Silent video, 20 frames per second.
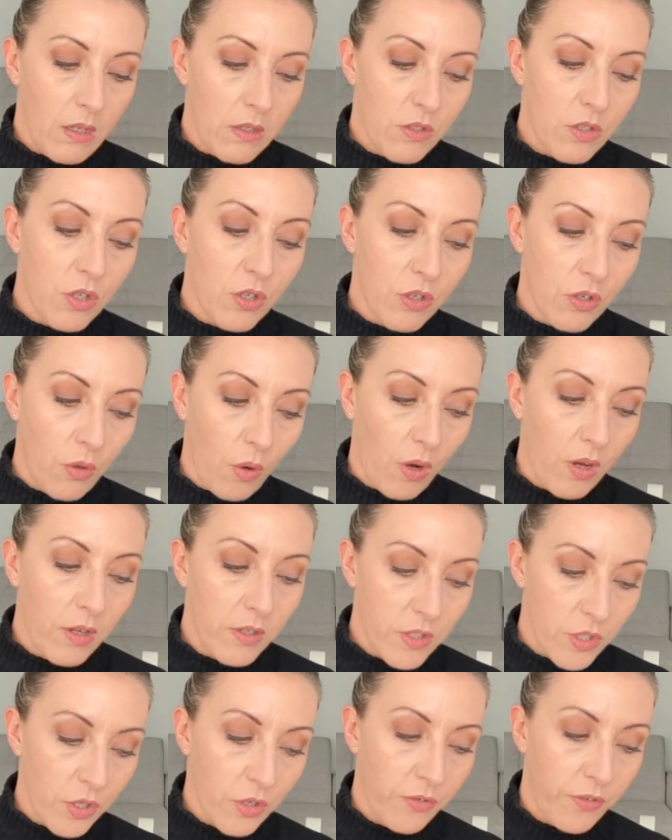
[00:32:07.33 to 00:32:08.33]
took
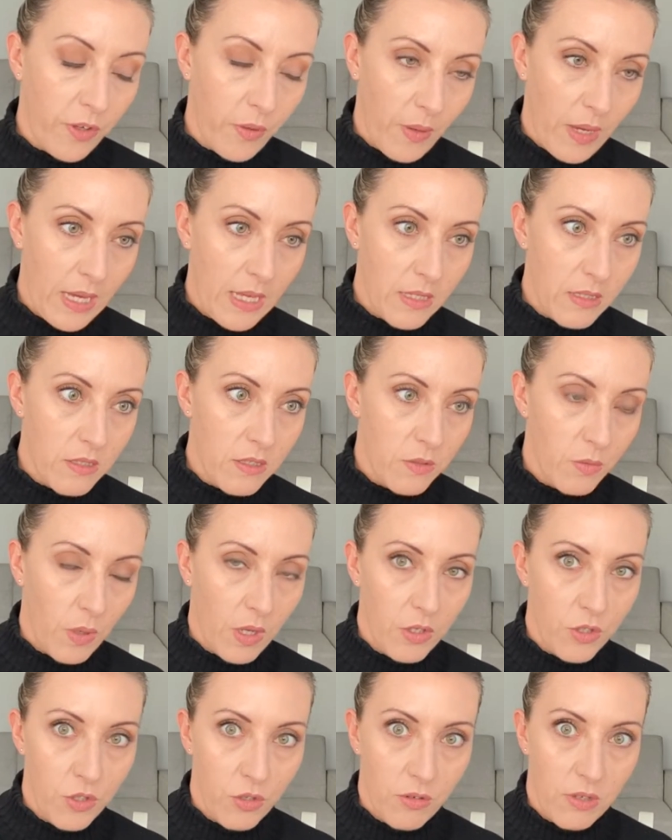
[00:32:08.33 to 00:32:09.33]
a few hits as
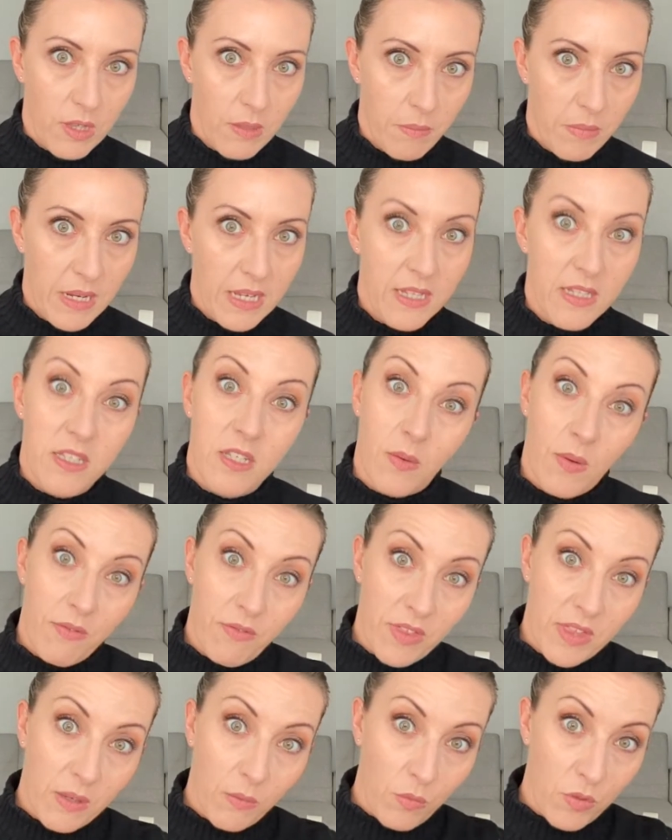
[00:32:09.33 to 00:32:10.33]
well during the Blitz. So
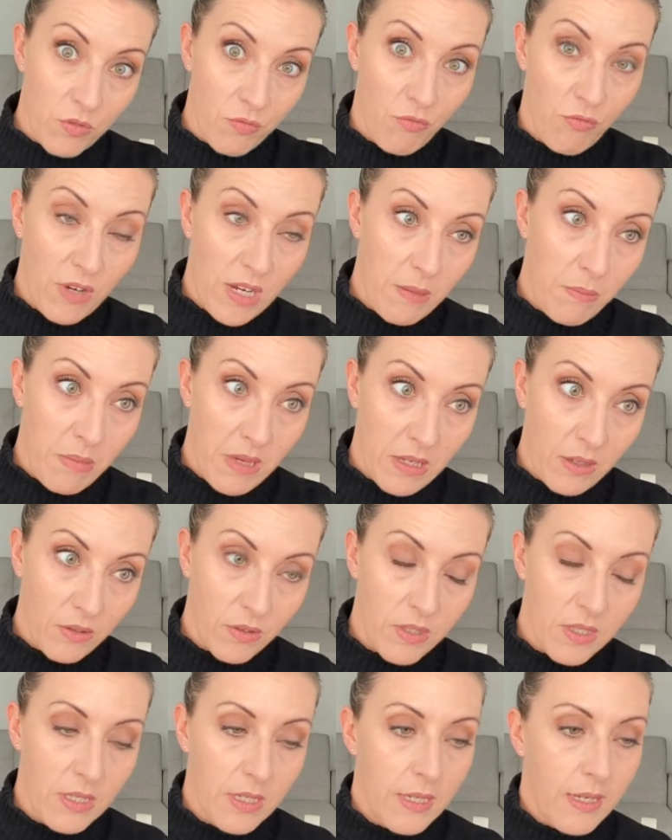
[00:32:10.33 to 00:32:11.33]
everything was
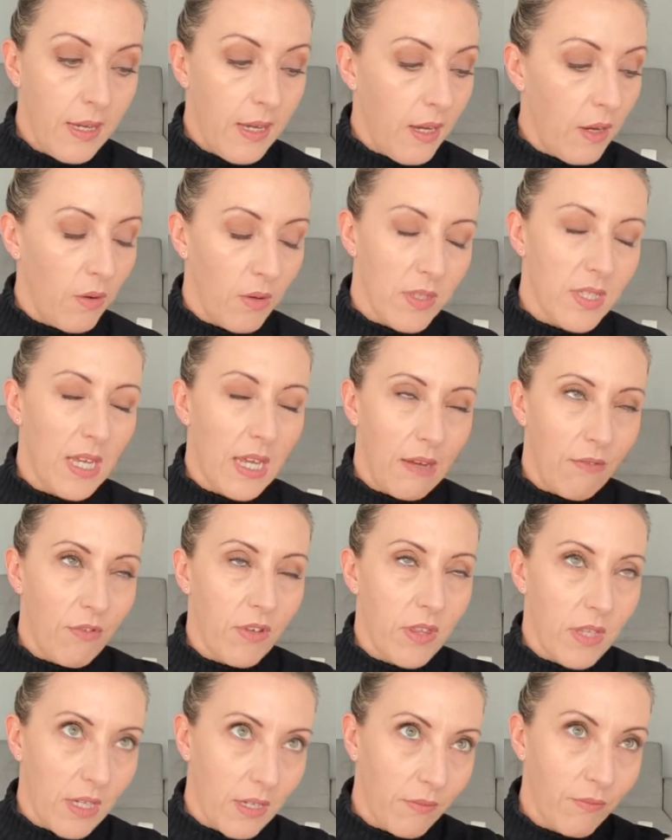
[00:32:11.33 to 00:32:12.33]
rebuilt. Or say
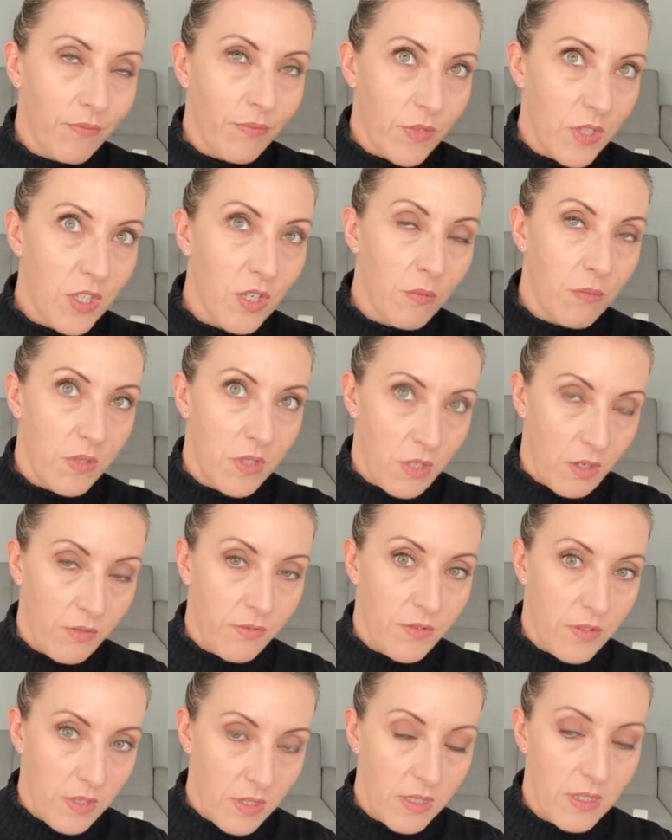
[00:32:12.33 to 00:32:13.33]
everything.
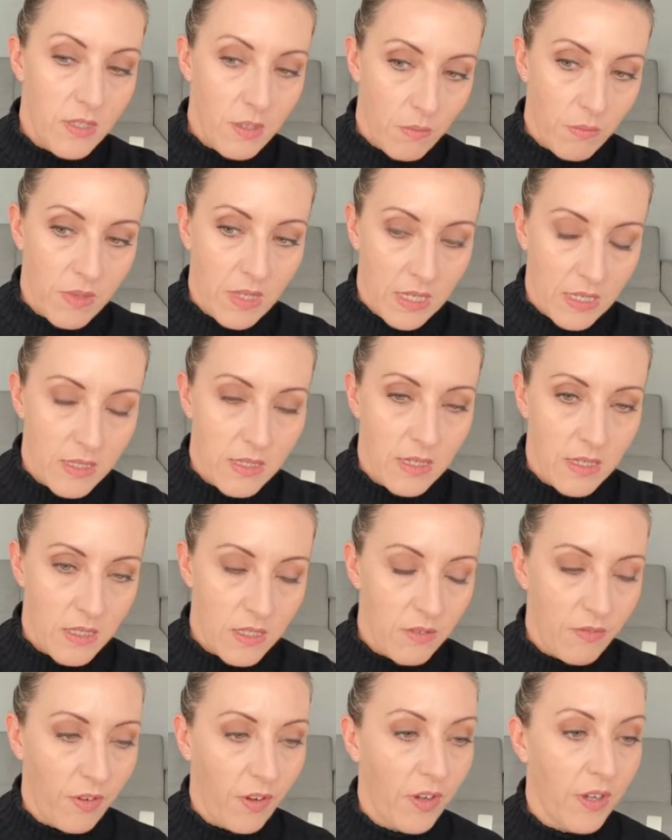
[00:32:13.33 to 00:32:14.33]
Some things did
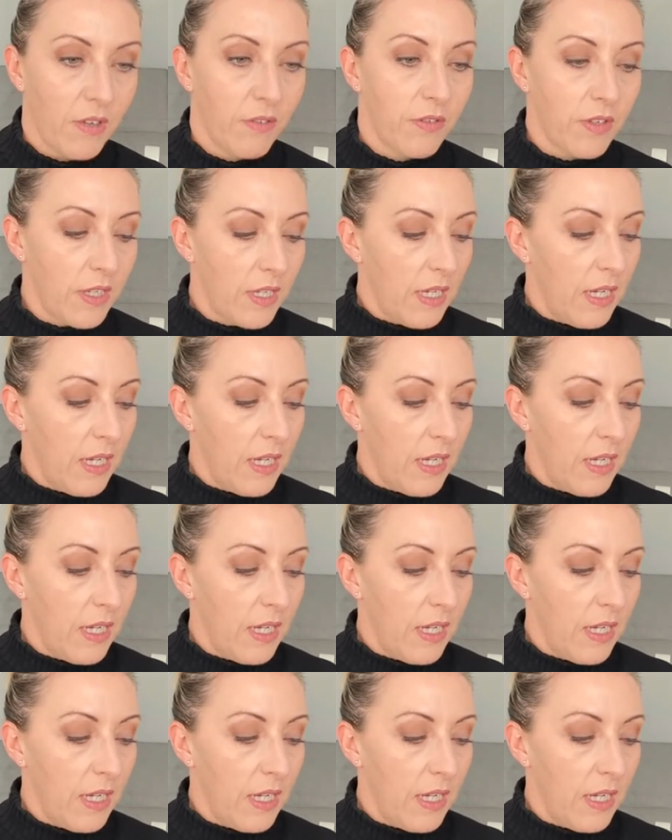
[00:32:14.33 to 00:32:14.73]
survive.